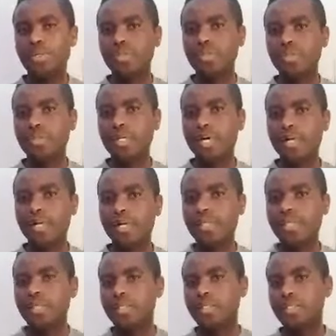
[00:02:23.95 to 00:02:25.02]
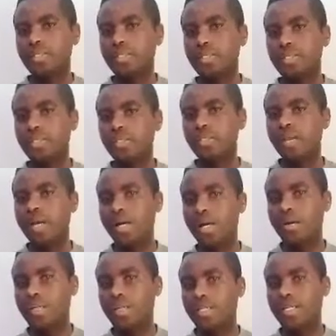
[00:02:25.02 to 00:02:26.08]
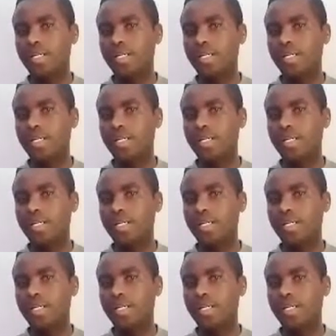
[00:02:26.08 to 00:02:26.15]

Those are zinc 2 ions.